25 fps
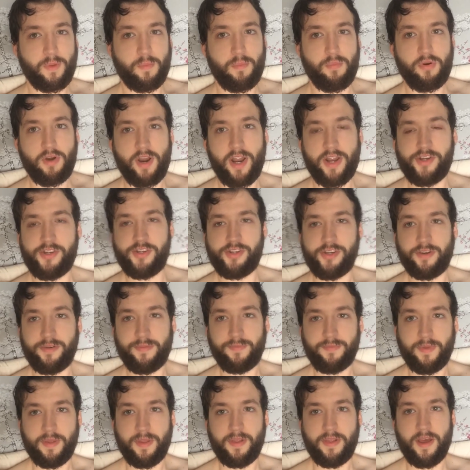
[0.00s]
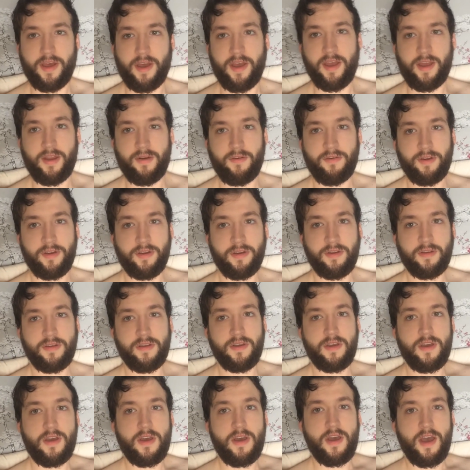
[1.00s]
pressure in that area,
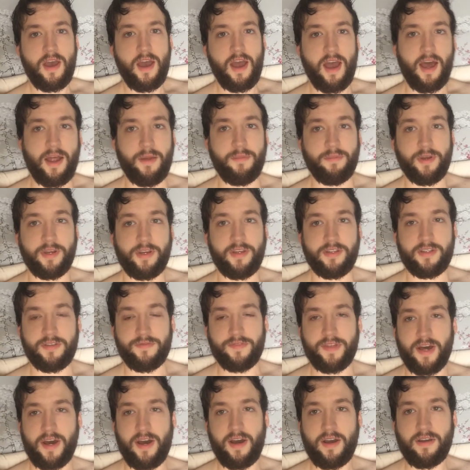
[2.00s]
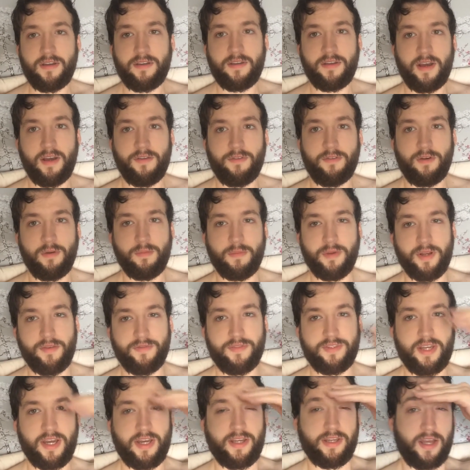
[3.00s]
and because of that I've come and
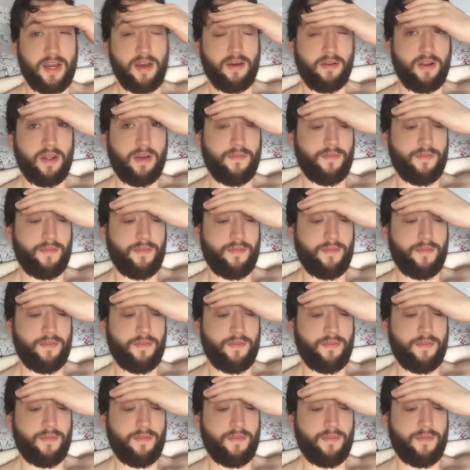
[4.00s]
I've sat down.